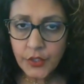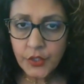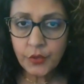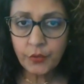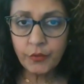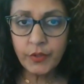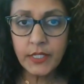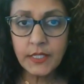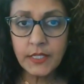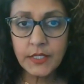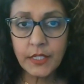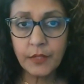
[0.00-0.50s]

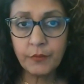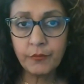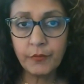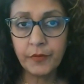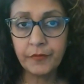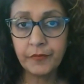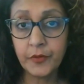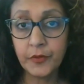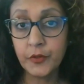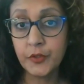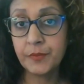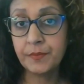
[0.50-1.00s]
screens and
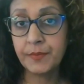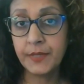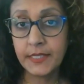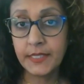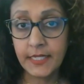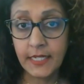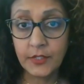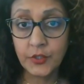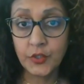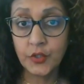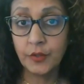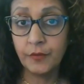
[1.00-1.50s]
refers
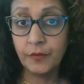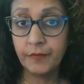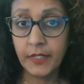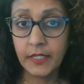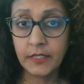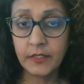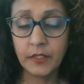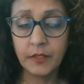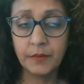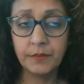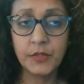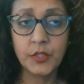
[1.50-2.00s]
potential
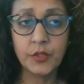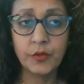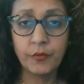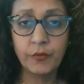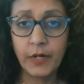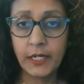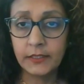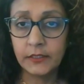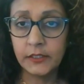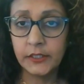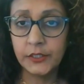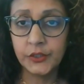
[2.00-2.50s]
victims
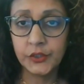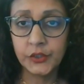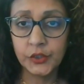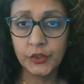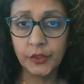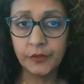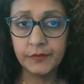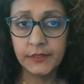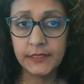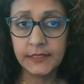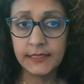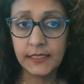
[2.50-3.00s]
directly to
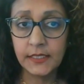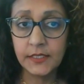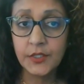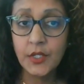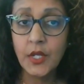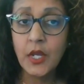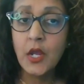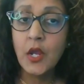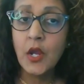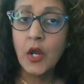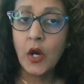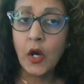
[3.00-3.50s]

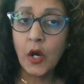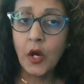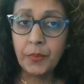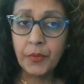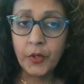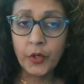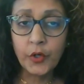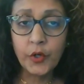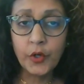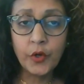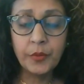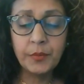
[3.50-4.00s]
services. Our
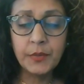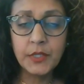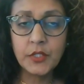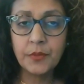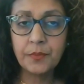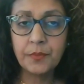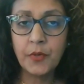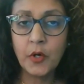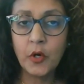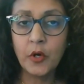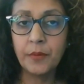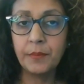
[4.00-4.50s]
procurement
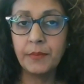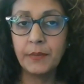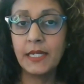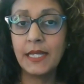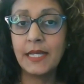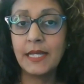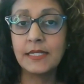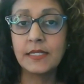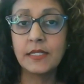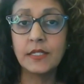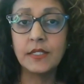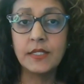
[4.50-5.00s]

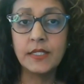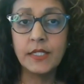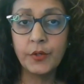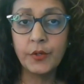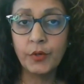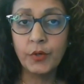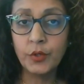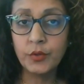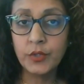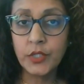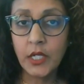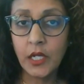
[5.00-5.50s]
department has a
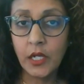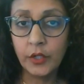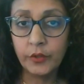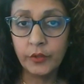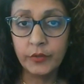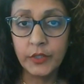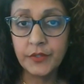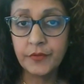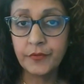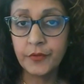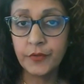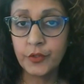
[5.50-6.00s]
zero
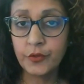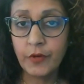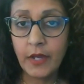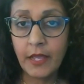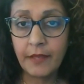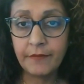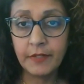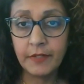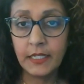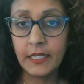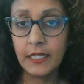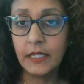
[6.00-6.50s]
tolerance for
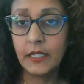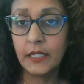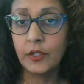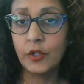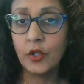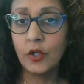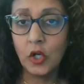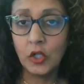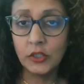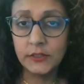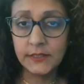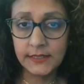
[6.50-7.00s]
trafficking
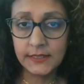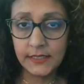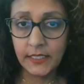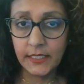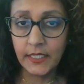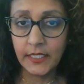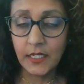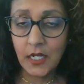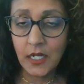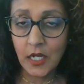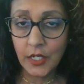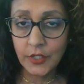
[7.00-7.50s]
in all
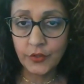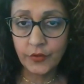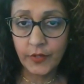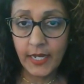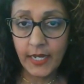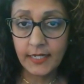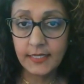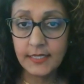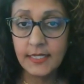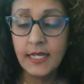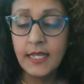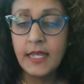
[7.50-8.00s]
city
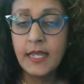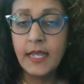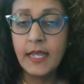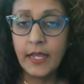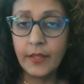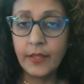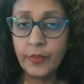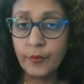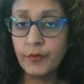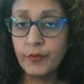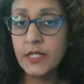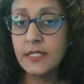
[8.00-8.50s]
contracts.
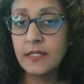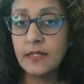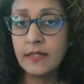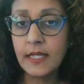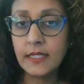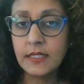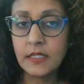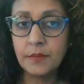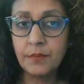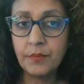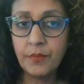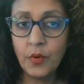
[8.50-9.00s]
And the reason
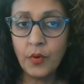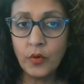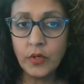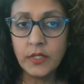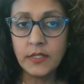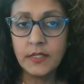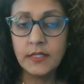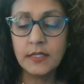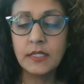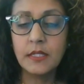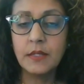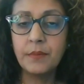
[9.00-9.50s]
that's
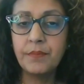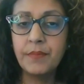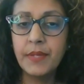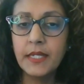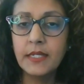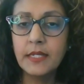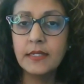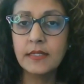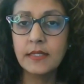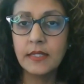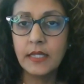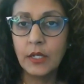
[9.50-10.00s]
important is the
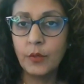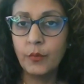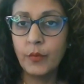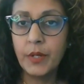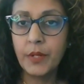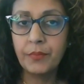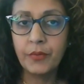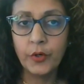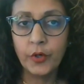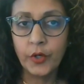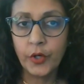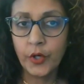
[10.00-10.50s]
biggest thing
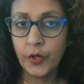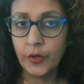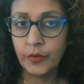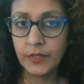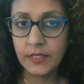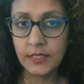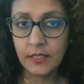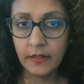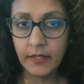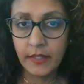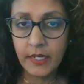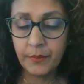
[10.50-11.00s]
we
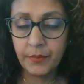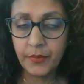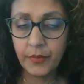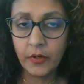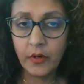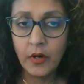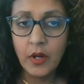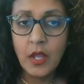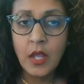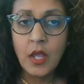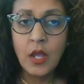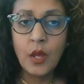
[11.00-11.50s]
procure is
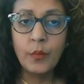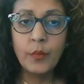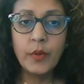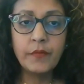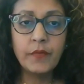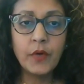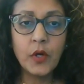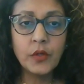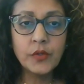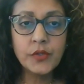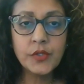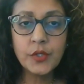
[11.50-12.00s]
labor.
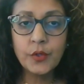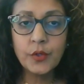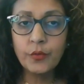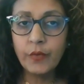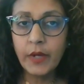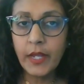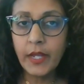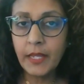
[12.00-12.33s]
We've also